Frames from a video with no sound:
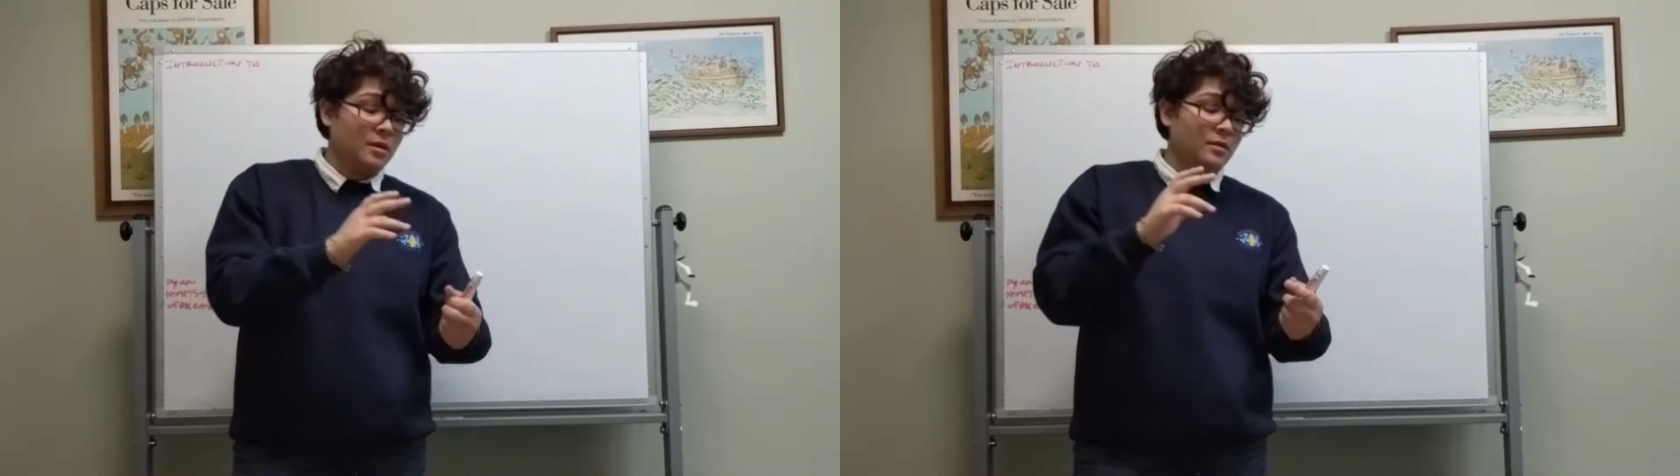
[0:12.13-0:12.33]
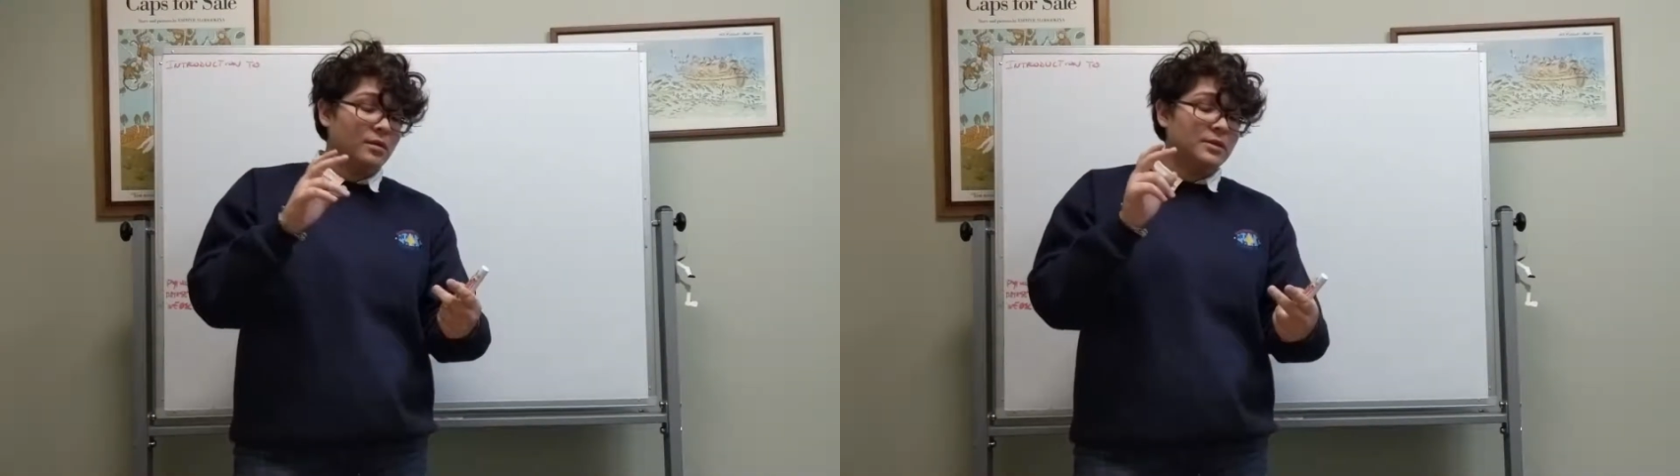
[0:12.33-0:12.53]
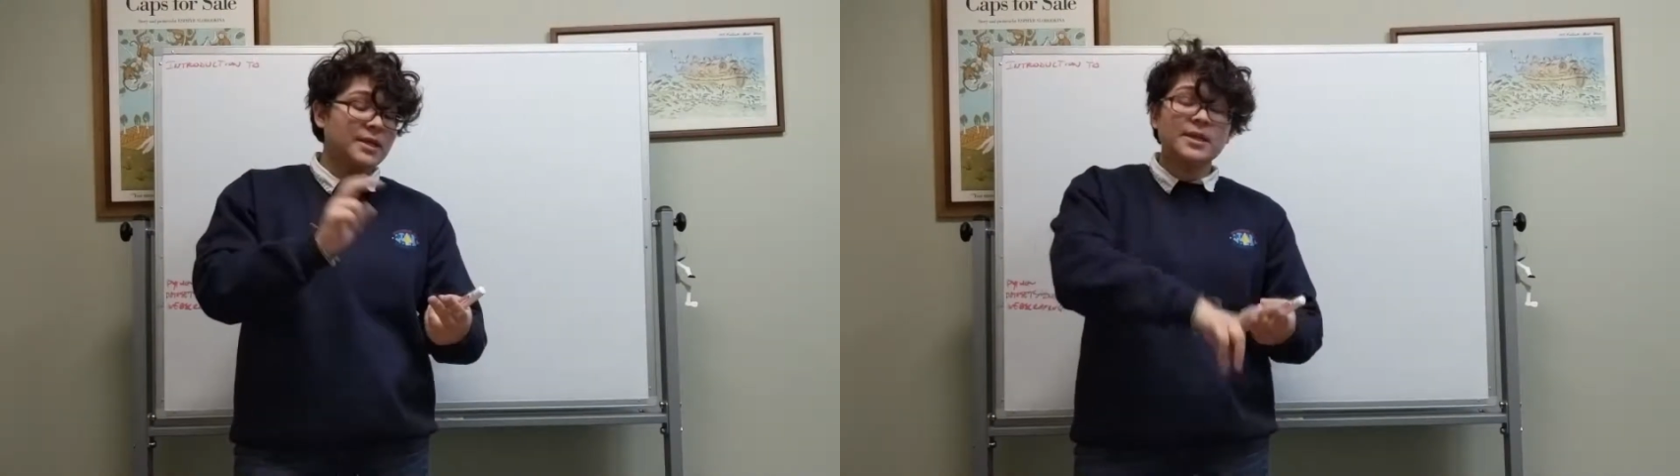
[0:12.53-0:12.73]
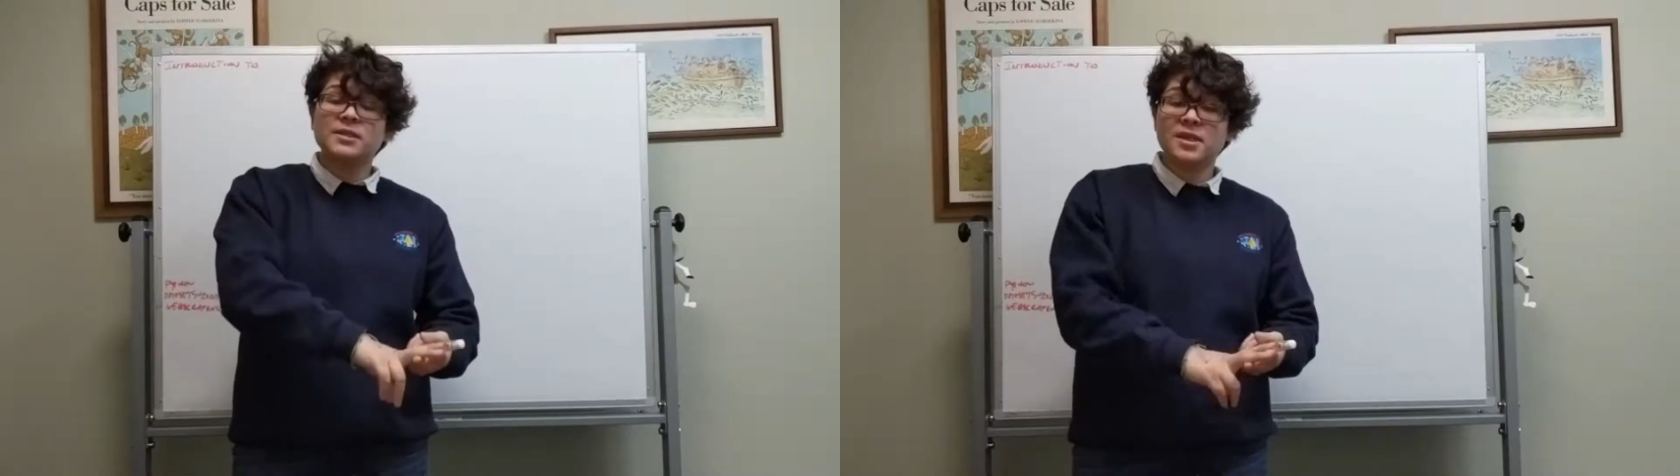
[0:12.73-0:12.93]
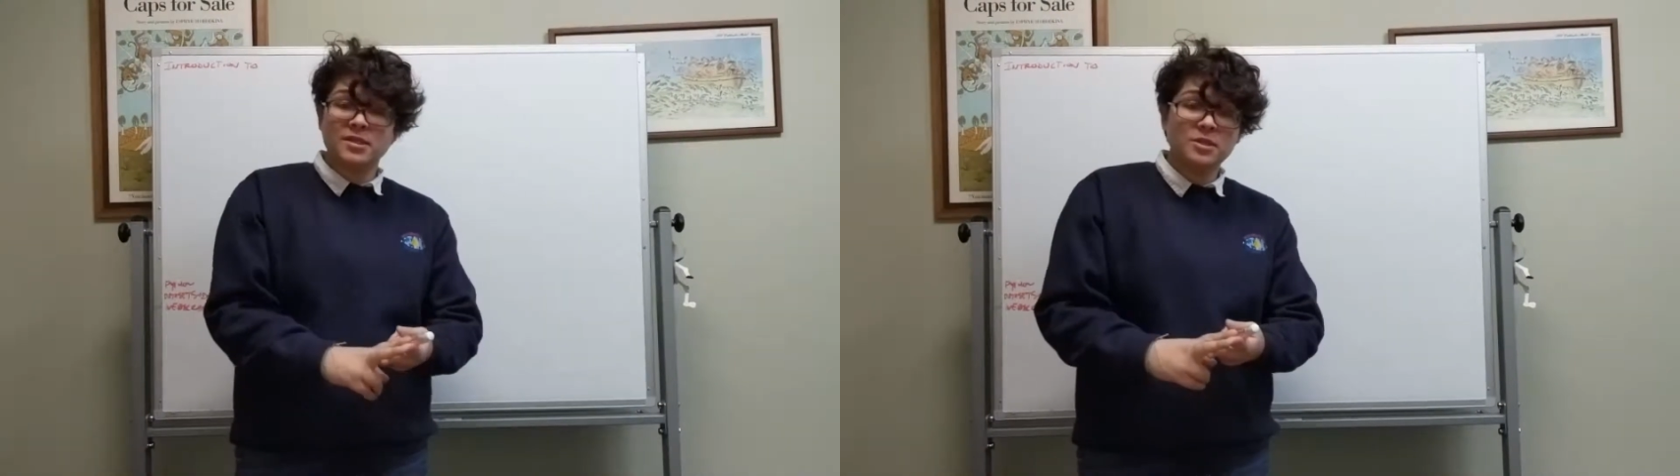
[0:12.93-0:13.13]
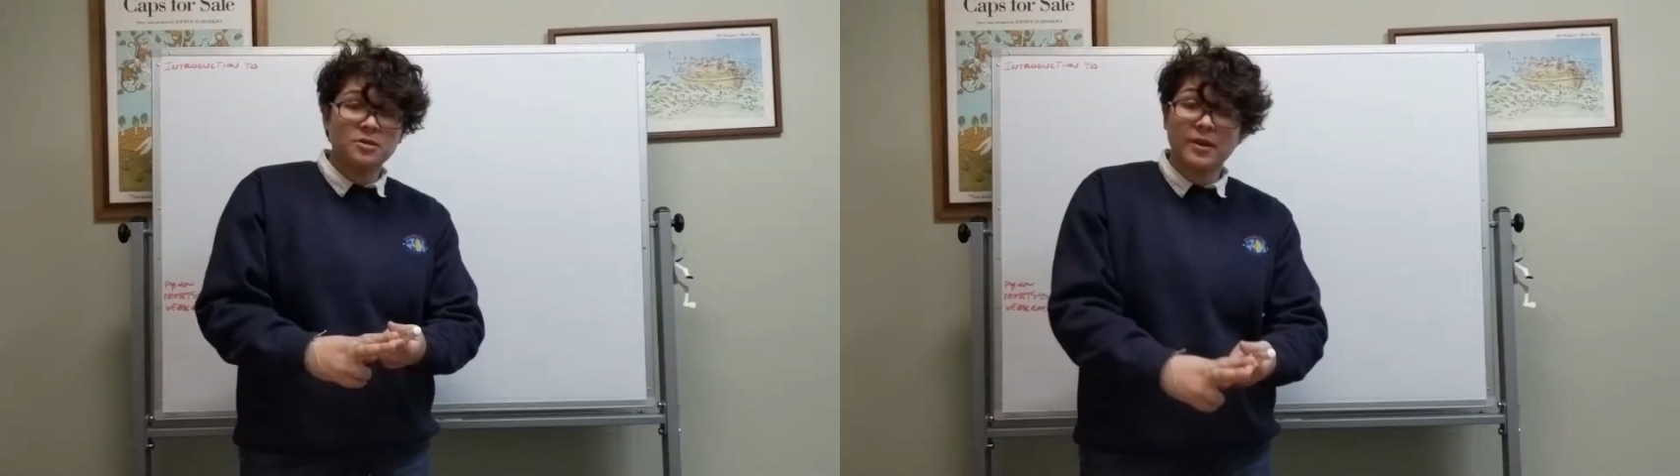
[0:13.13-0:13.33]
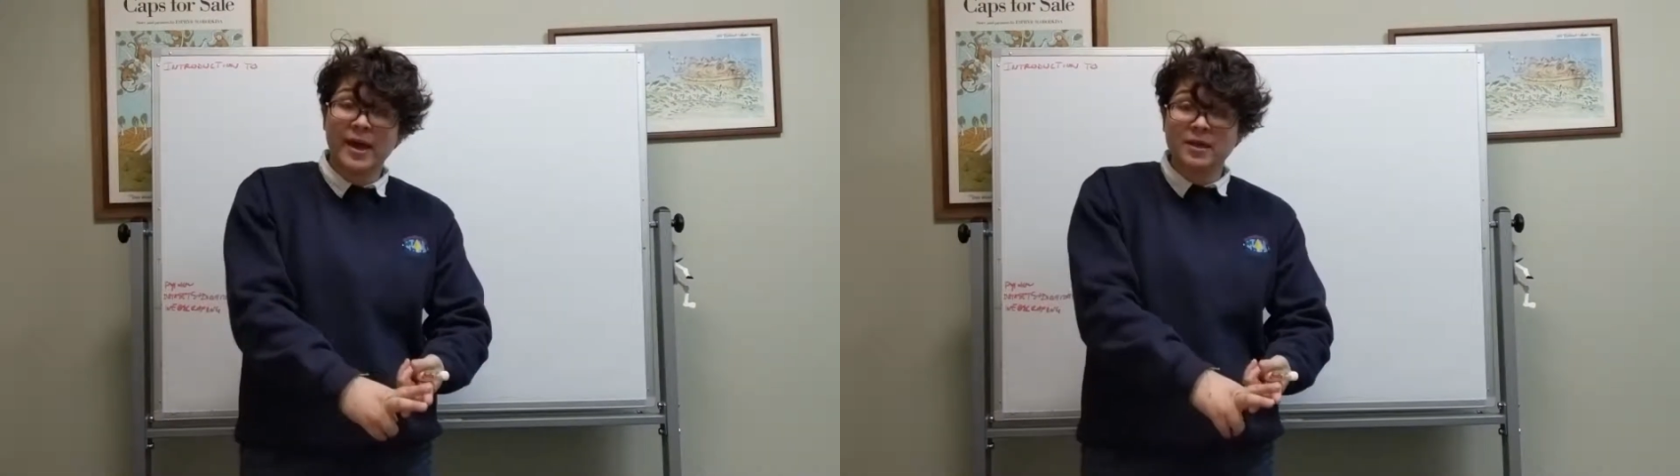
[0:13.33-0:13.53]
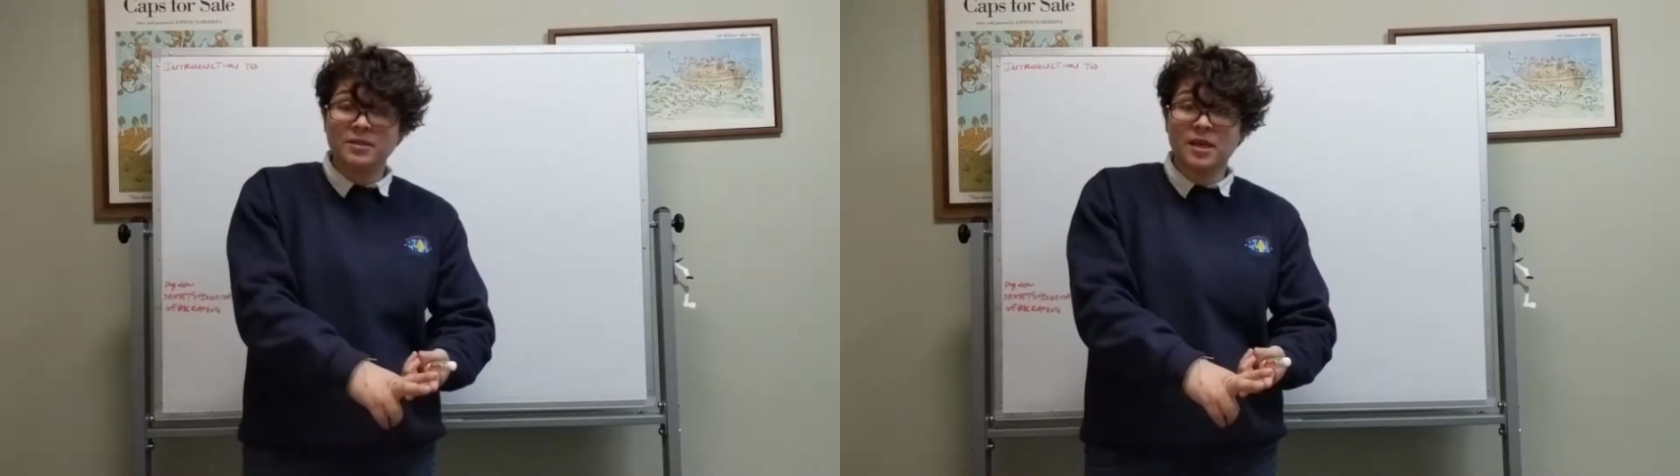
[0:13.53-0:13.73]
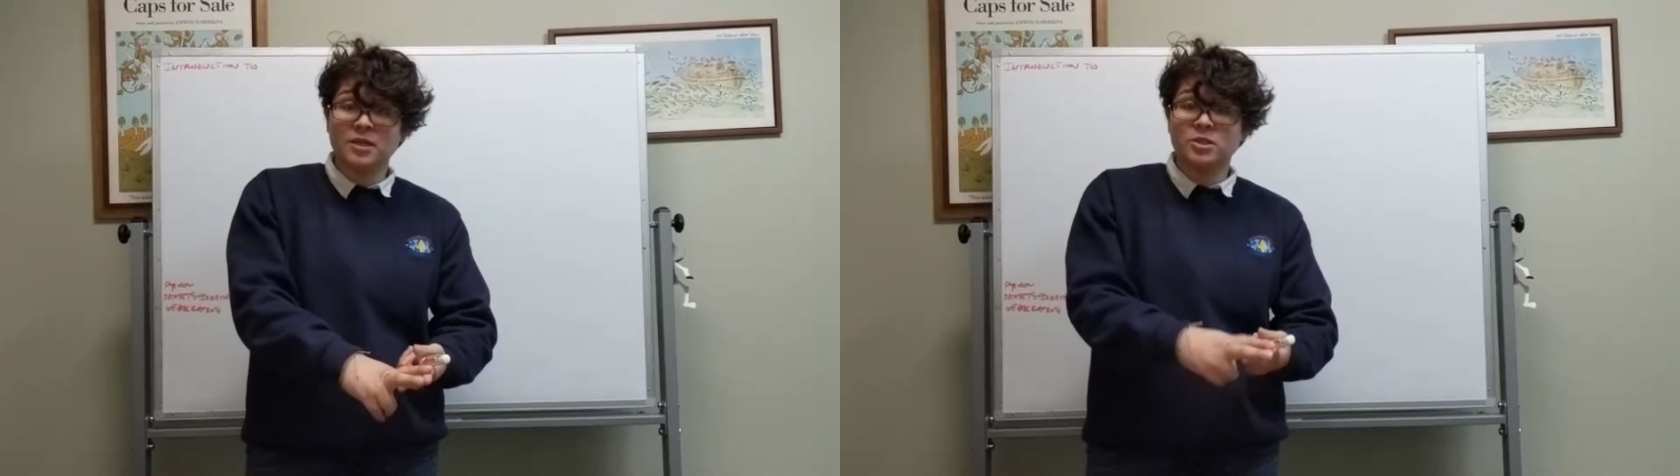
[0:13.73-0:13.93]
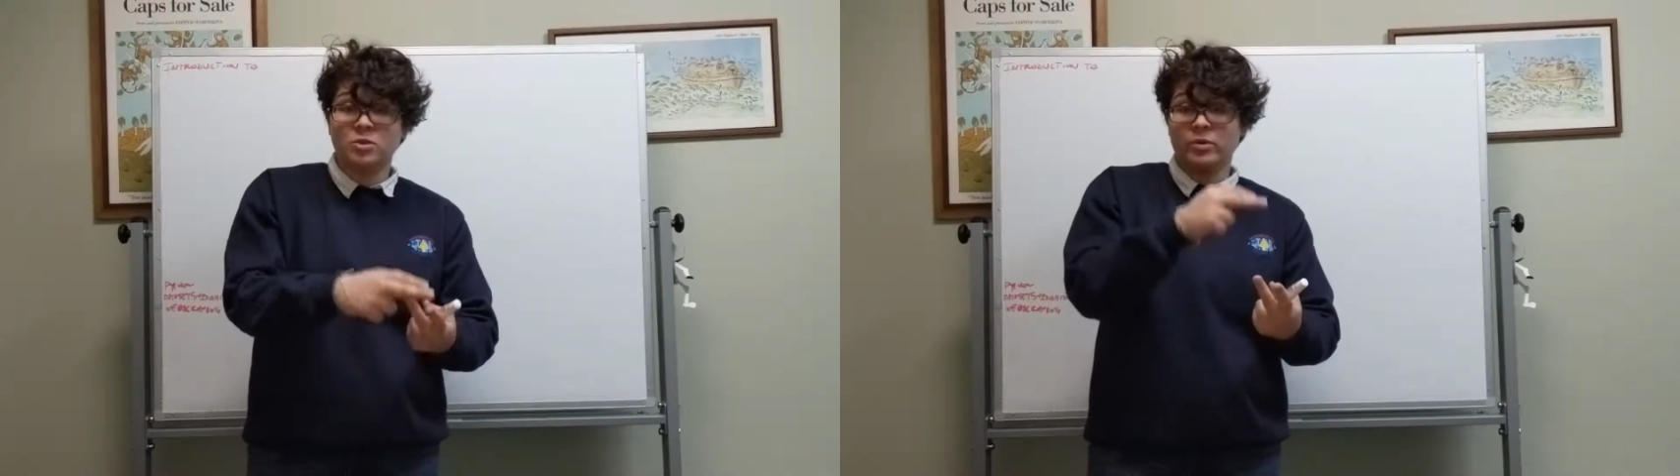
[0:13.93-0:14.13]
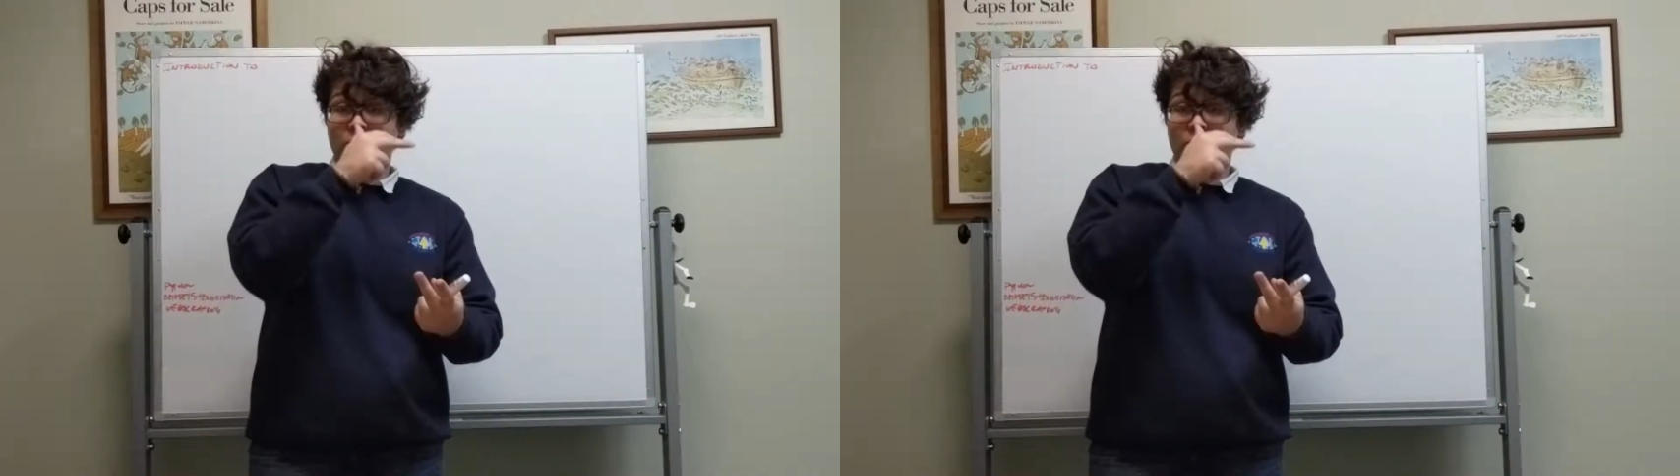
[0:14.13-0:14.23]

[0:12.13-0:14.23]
the data sets that you can access when